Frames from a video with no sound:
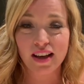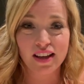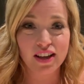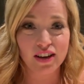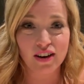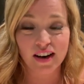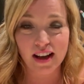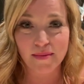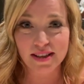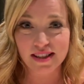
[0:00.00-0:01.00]
Here on
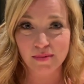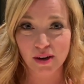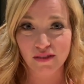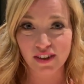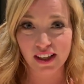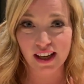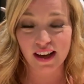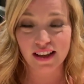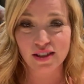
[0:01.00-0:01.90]
MSC Meraviglia,